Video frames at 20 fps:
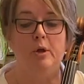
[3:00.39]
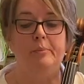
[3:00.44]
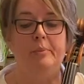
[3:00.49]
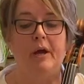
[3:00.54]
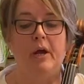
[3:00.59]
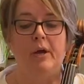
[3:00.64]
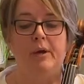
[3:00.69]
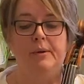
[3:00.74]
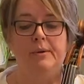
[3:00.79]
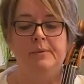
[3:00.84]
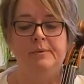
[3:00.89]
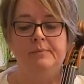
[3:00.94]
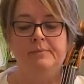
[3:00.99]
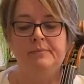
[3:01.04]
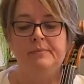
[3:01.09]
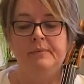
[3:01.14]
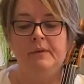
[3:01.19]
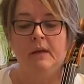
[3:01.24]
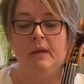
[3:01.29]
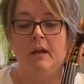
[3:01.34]

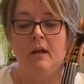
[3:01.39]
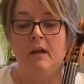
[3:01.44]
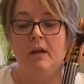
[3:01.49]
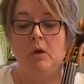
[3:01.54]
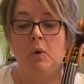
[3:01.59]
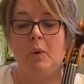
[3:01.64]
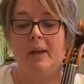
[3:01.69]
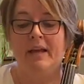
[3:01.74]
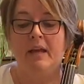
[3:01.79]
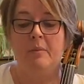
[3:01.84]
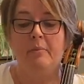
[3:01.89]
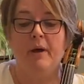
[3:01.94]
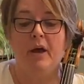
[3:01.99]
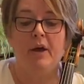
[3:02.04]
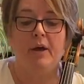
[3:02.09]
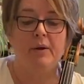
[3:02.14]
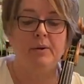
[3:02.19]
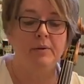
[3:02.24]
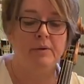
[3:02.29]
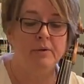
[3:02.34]
bow, quicker
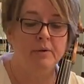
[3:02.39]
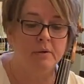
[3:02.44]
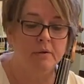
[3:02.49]
bow.